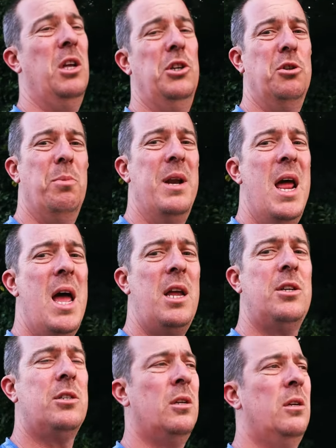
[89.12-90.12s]
It should be
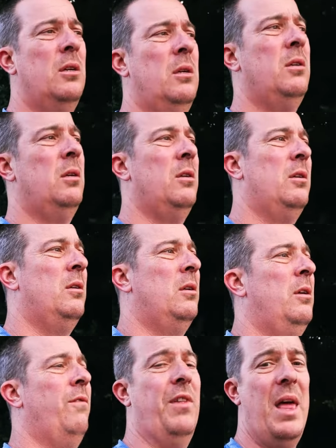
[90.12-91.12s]
nice
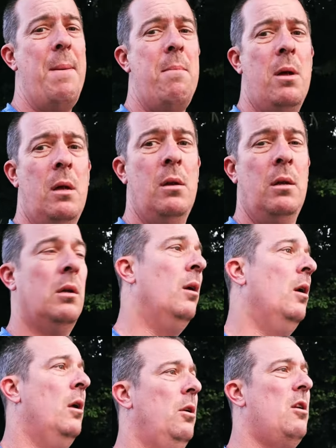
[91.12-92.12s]
for them,
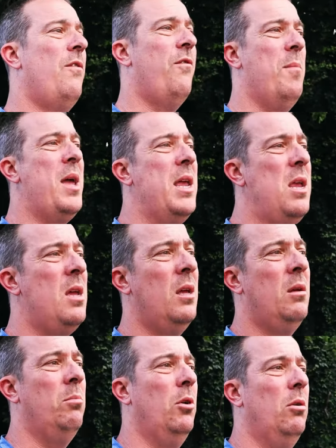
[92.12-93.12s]
not for me,
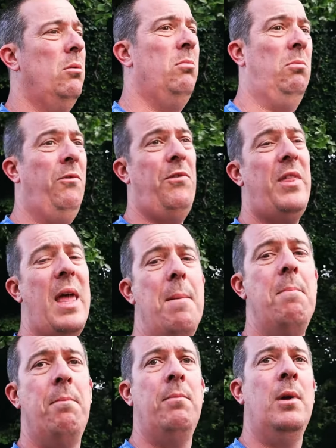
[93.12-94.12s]
but for
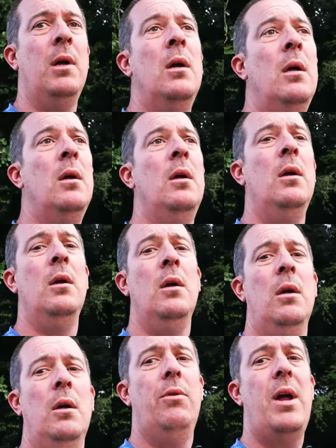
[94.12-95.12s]
them.
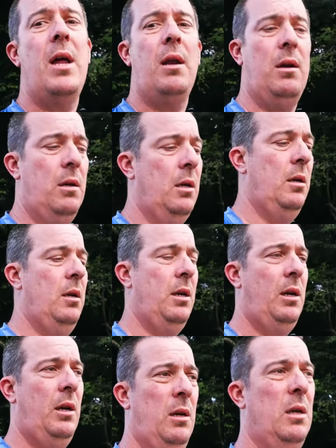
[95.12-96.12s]
Right,
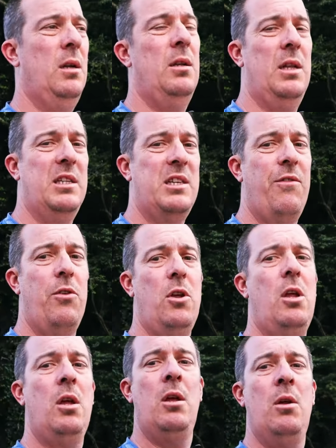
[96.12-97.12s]
let's have a
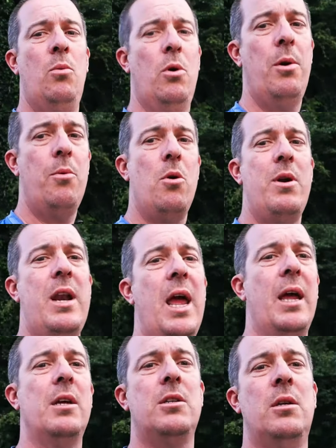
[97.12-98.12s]
look where I'm going
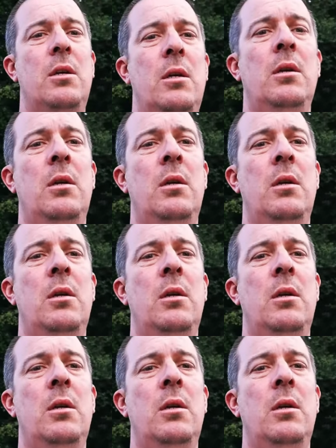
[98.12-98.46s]
next.